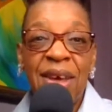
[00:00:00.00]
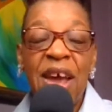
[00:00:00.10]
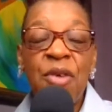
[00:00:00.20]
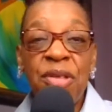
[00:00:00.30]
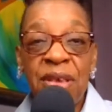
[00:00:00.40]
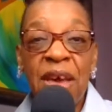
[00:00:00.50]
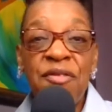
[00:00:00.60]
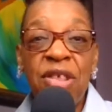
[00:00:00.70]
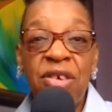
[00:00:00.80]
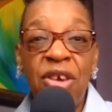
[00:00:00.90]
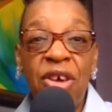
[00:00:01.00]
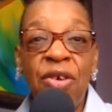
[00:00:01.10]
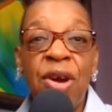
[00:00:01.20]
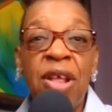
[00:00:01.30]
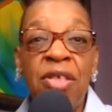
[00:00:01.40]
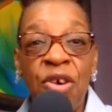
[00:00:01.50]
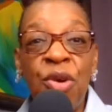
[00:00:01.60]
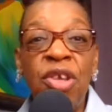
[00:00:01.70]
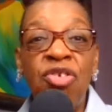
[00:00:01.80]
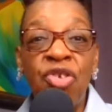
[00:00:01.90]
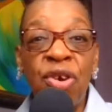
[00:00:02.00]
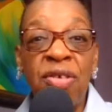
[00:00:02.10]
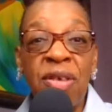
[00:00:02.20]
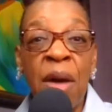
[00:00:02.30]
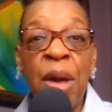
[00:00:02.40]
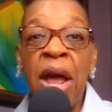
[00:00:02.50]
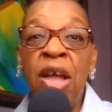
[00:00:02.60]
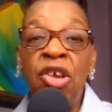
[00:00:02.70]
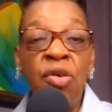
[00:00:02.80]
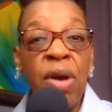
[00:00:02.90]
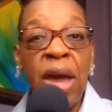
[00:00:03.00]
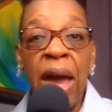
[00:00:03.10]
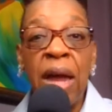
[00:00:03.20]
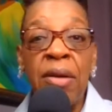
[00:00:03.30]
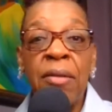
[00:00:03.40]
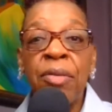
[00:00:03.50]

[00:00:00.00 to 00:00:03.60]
It was given to you, and so it's your assignment, and you can't